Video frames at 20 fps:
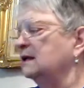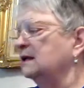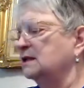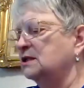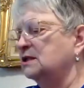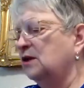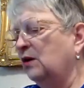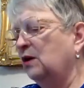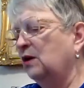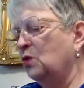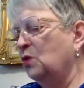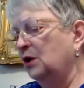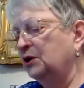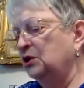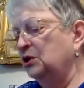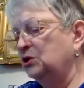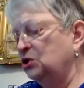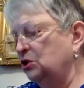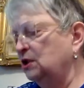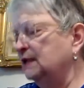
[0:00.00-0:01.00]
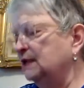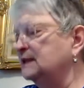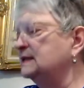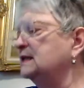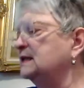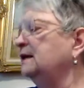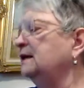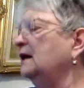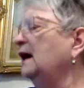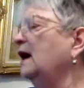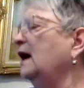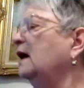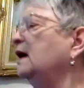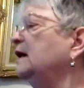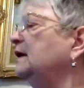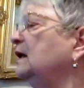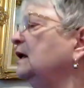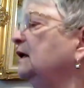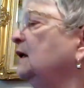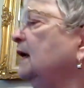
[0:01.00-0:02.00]
so I wanted you to see
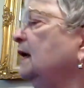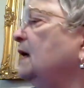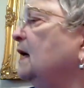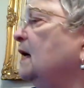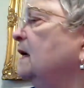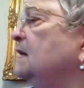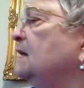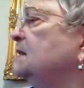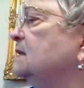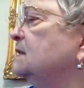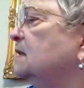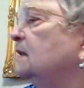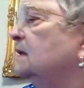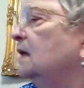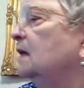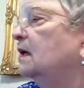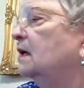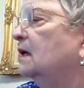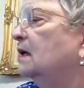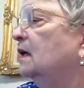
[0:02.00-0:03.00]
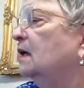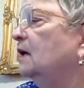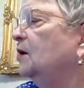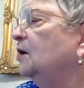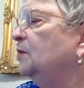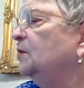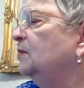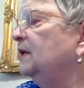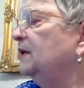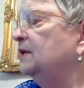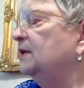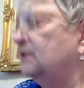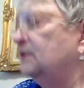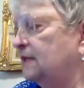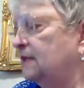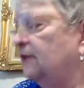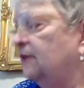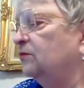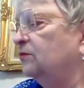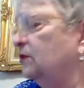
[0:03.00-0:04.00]
that in case there's
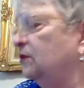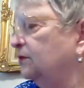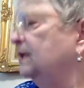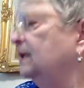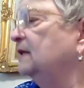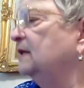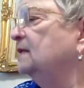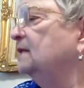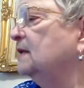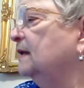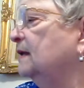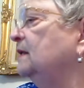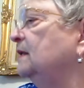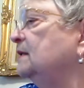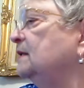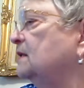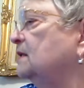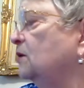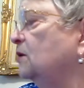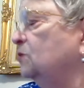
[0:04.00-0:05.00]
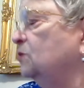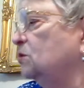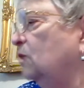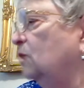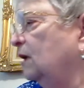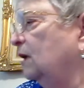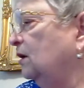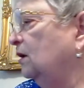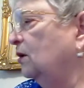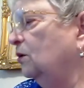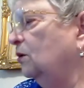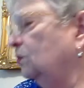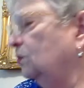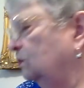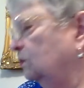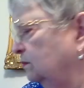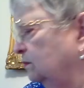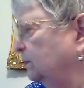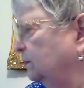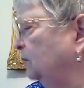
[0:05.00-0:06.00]
several things like this Home Sweet
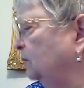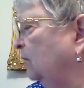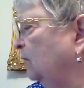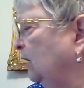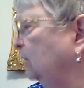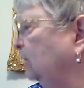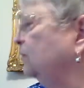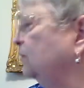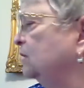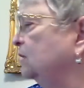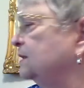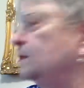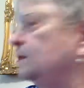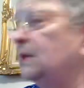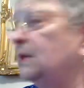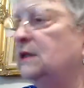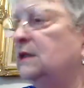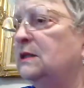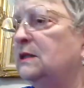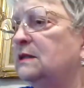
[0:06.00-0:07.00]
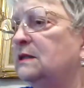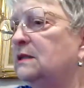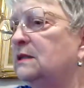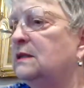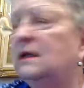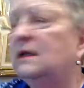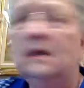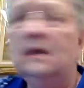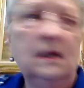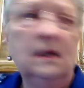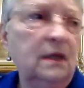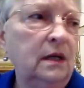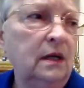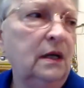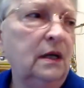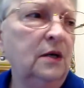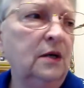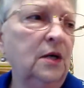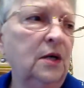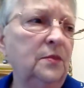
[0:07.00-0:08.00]
Home, the Merry Christmas,
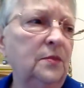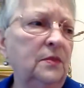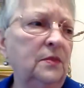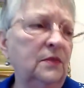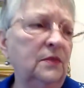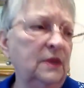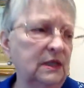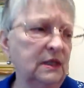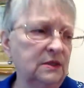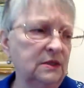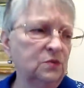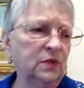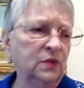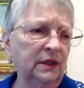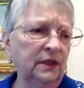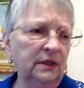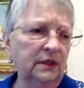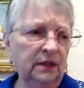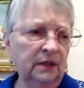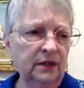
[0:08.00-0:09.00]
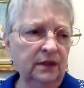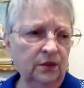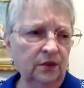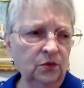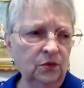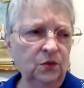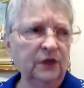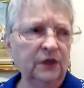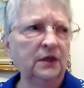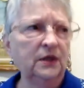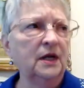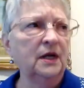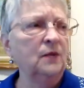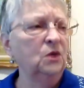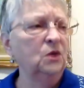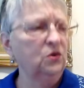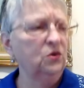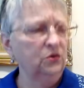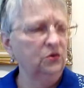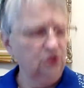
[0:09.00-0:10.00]
this one, other one that I'm
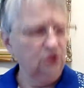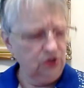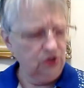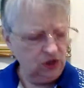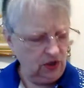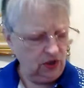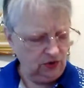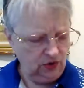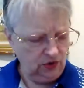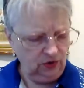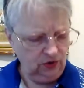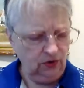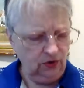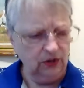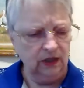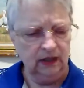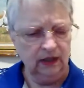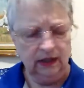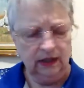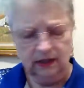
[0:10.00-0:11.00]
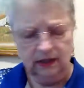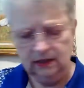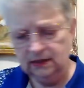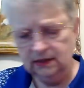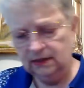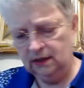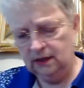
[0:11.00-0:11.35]
going to show you that is,